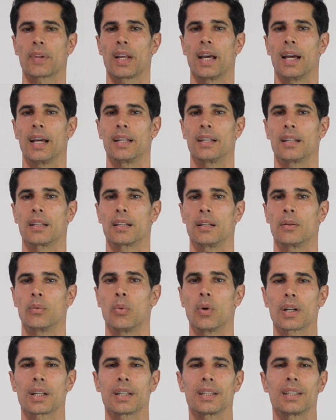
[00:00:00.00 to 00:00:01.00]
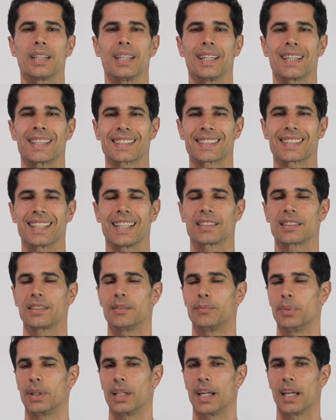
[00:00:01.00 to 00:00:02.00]
And what are the
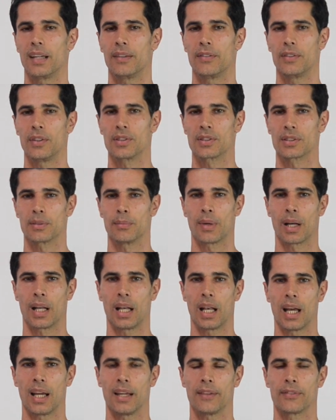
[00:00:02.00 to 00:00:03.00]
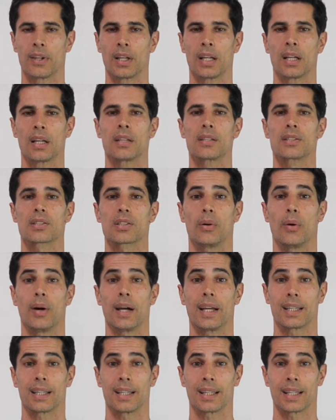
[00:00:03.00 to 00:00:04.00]
excessive behaviors in my life so
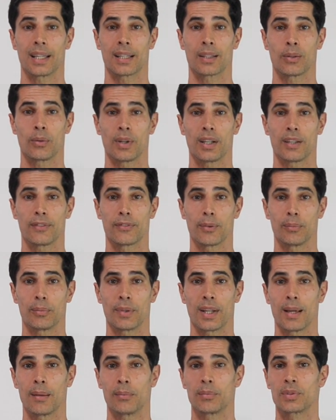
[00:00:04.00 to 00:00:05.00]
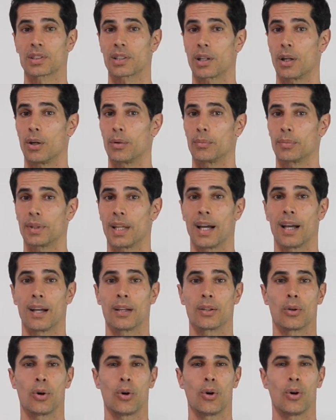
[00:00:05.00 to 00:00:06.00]
I can get away from them, slow them
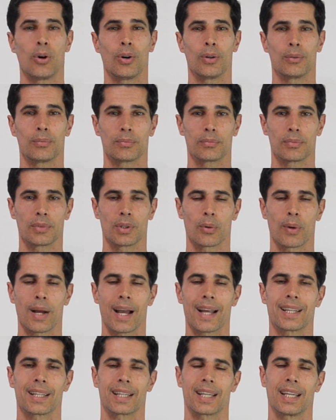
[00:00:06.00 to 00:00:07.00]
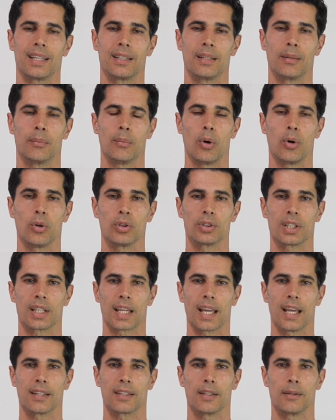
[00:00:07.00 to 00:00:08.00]
down, or eradicate them
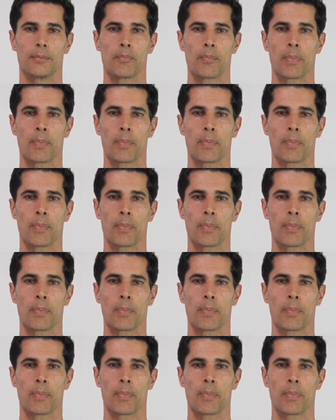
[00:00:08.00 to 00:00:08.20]
altogether?